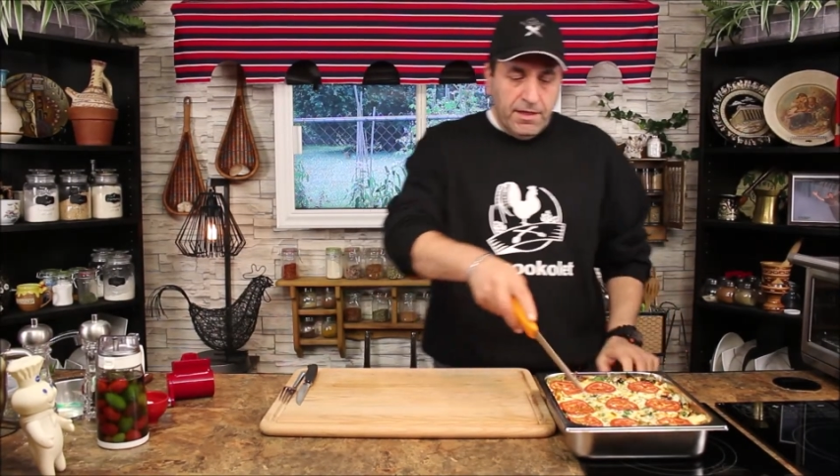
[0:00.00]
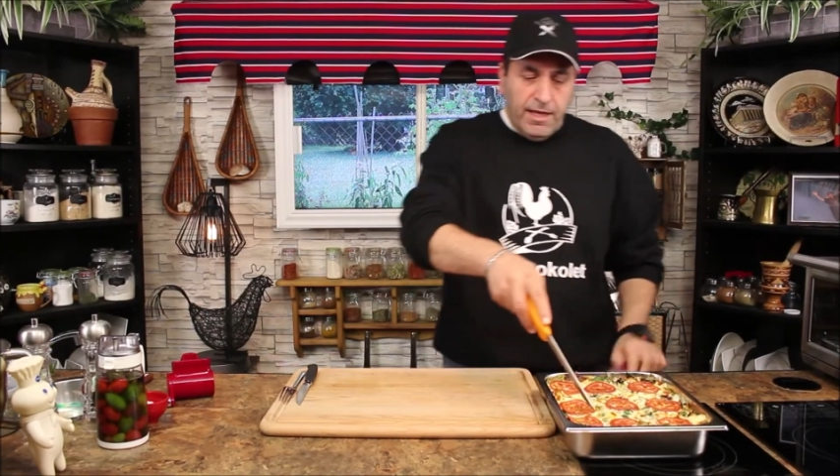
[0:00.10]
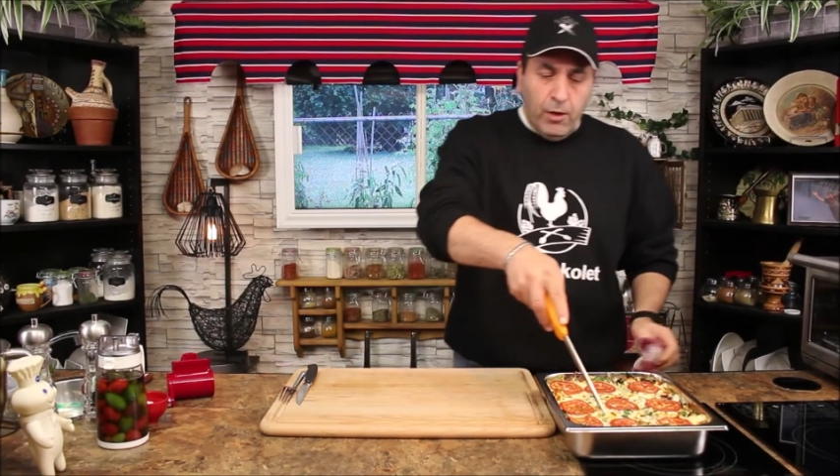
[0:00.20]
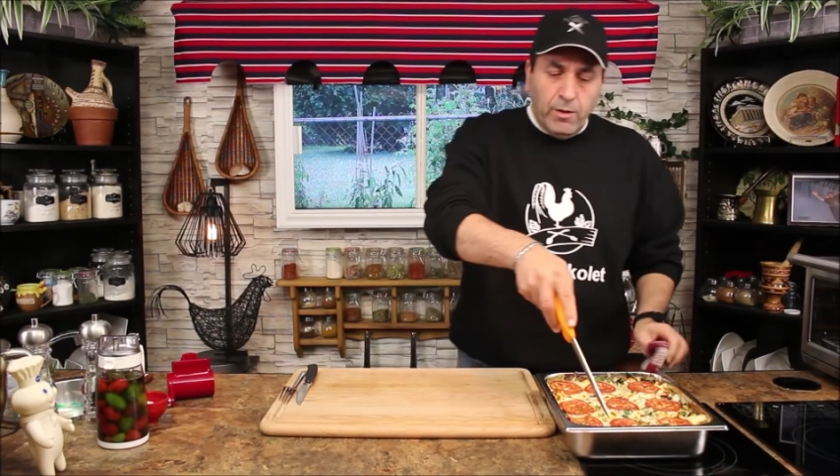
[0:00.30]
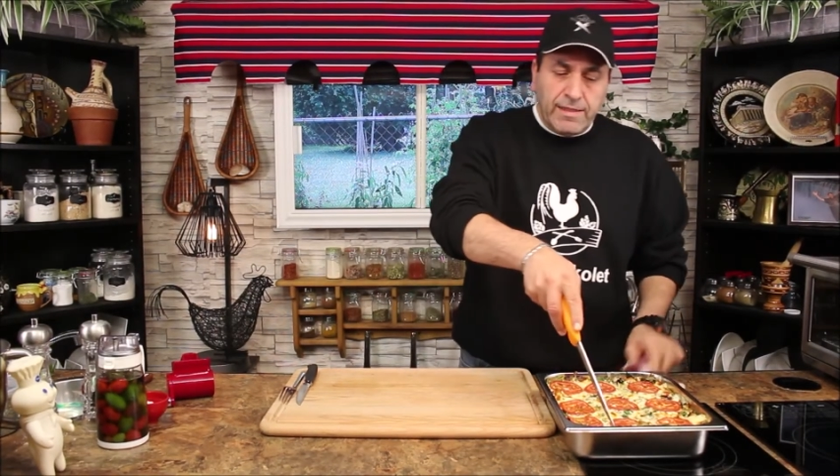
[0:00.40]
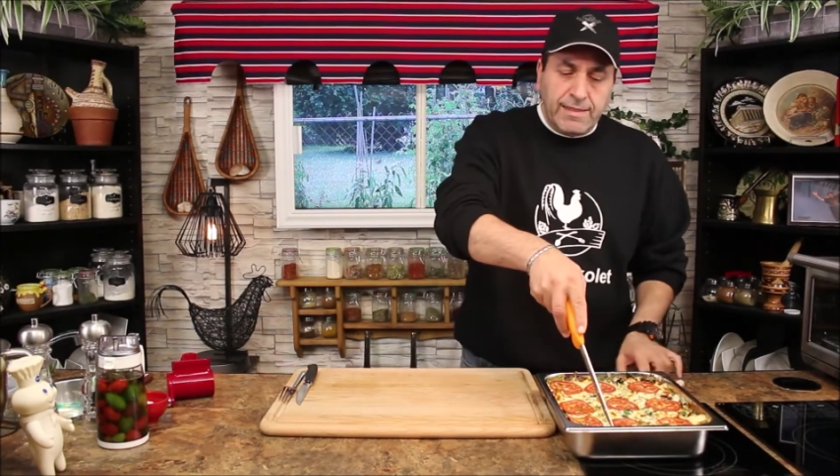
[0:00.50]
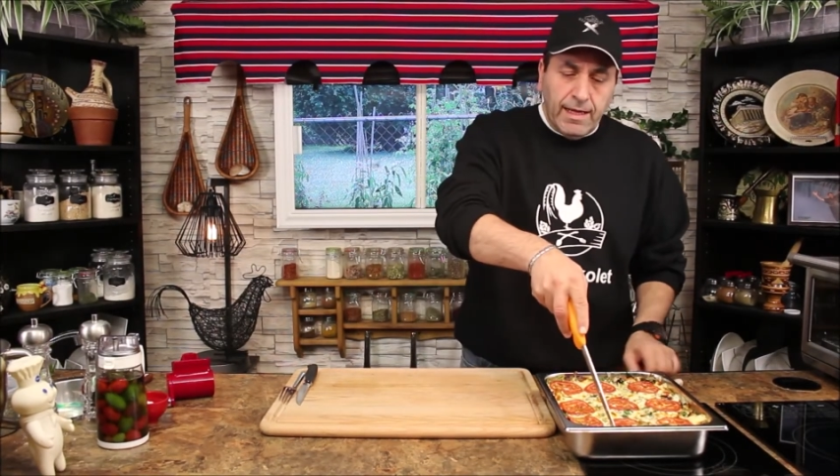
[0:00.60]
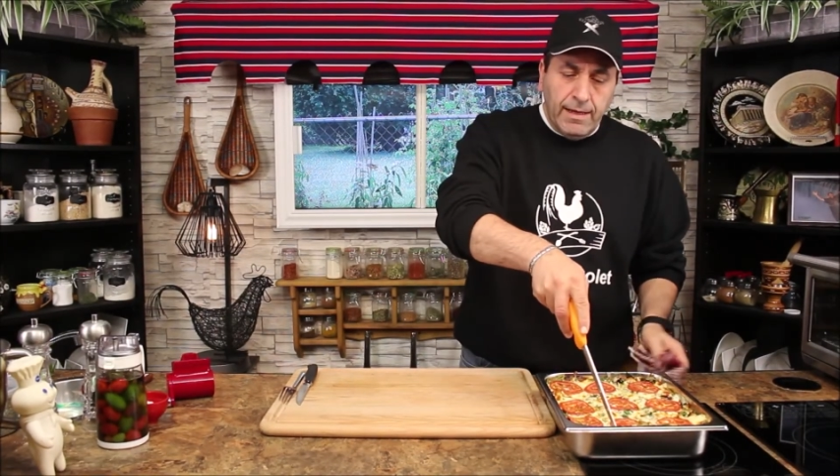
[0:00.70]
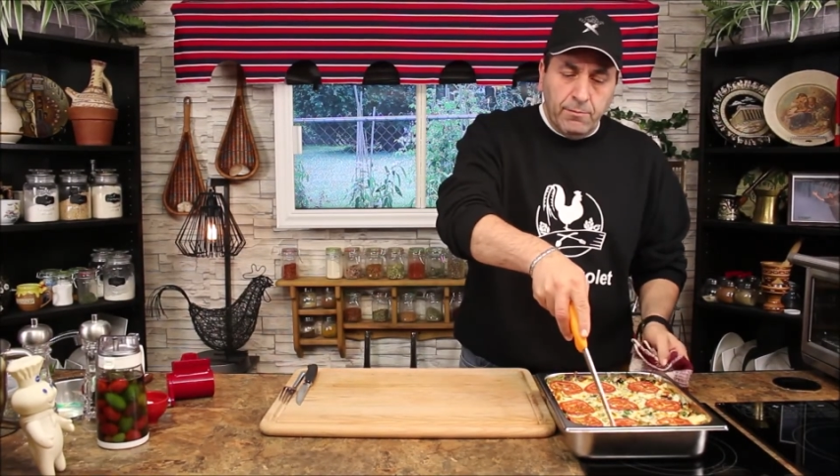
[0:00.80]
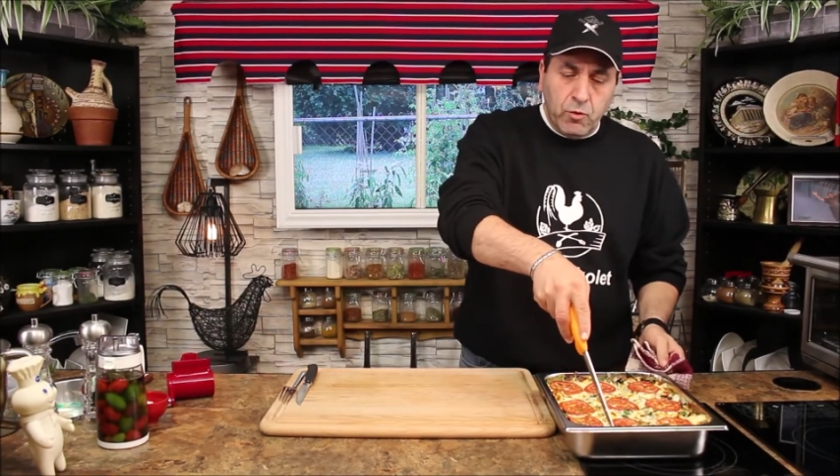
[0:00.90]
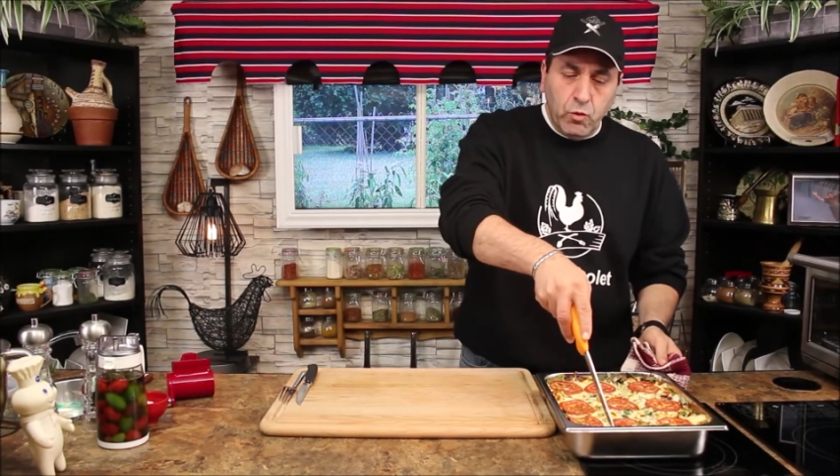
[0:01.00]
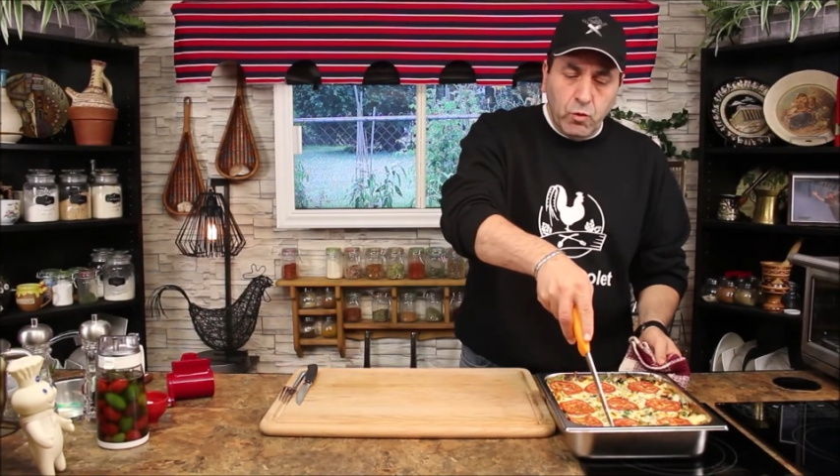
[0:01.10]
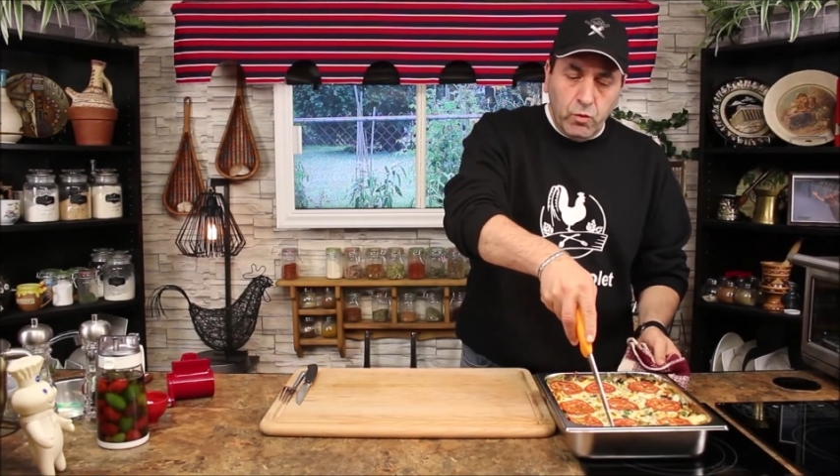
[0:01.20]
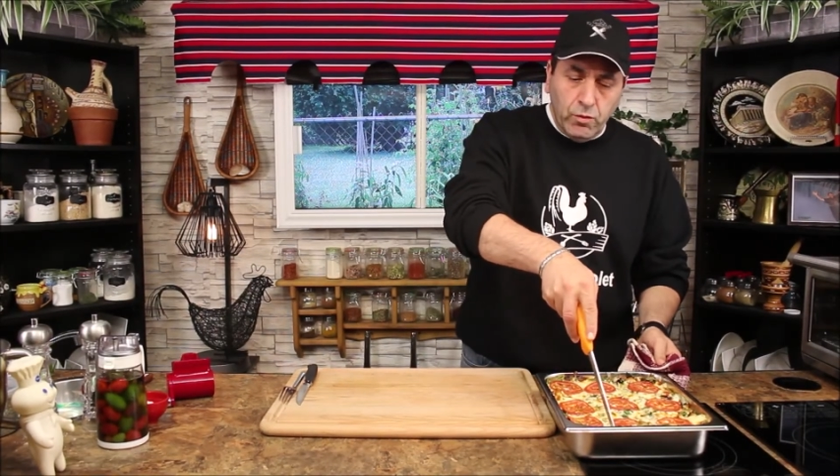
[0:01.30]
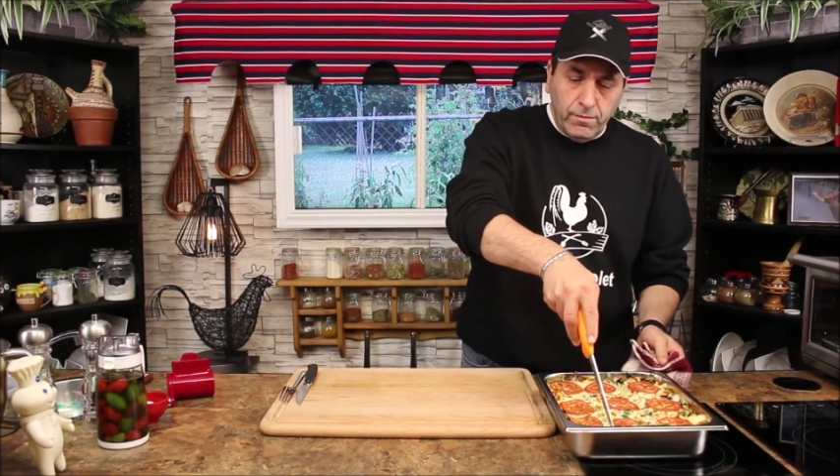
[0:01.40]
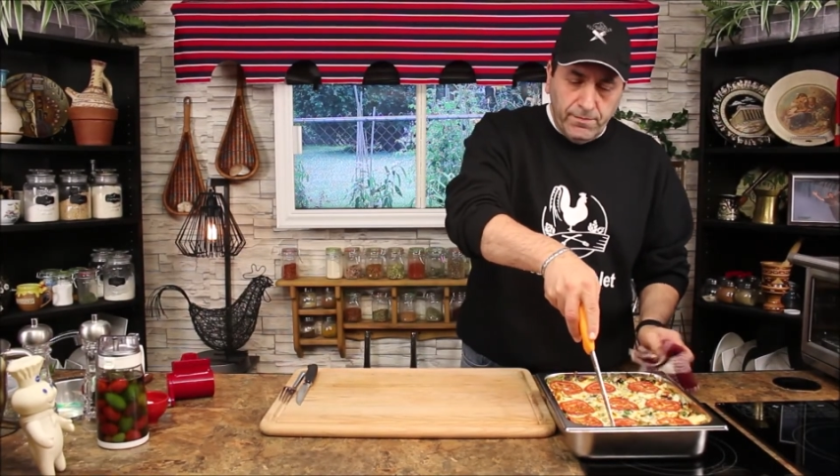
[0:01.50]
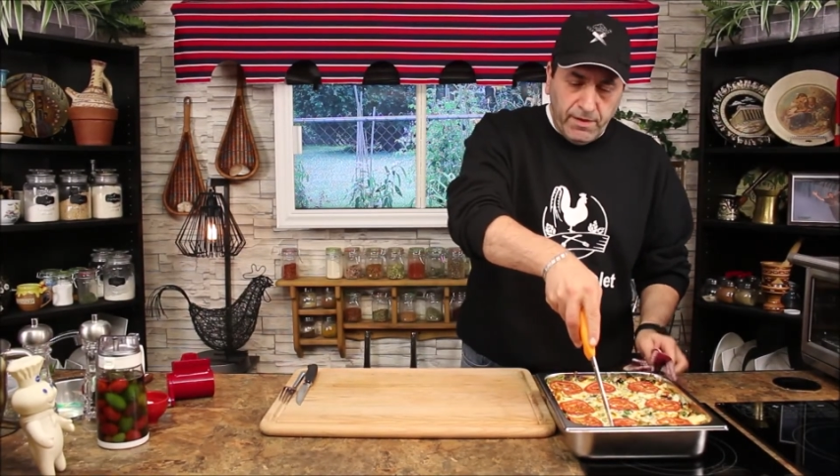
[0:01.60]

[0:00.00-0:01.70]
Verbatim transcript: Now it's time to